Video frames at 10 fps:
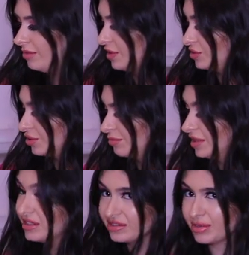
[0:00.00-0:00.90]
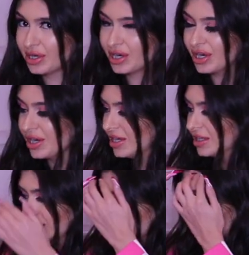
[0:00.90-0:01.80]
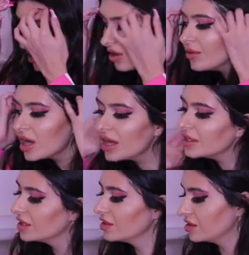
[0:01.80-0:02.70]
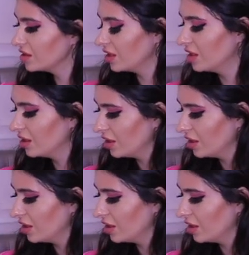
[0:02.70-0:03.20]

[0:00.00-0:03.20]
Mr. Beast Burger. So we got these.